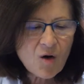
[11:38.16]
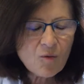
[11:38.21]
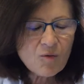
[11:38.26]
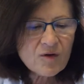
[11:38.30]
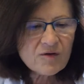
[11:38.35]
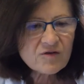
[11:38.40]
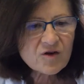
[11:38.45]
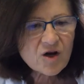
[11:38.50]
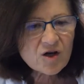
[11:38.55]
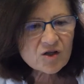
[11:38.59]

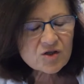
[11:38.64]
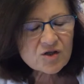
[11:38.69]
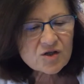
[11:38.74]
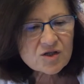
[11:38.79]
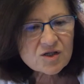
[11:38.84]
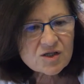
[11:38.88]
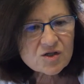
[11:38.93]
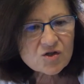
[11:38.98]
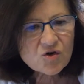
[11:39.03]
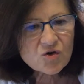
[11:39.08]
We've got
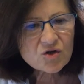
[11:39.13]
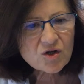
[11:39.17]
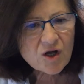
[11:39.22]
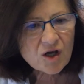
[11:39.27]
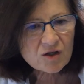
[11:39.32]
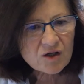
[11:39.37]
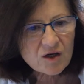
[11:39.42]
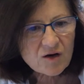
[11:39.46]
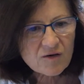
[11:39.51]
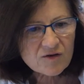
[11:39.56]
also
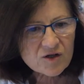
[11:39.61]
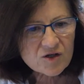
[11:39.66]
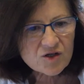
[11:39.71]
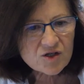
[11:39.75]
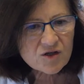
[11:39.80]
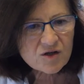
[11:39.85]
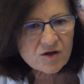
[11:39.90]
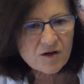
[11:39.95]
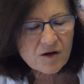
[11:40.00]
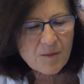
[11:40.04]

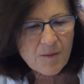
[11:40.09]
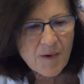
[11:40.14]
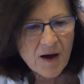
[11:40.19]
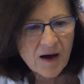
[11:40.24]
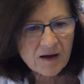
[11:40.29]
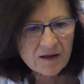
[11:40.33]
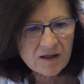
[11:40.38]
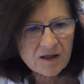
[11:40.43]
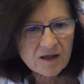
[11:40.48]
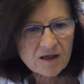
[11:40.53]
non-conventional
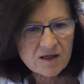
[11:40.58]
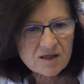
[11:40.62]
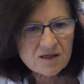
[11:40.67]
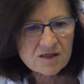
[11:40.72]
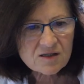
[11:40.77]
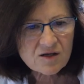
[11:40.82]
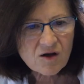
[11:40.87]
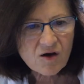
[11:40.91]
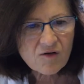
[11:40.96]
markers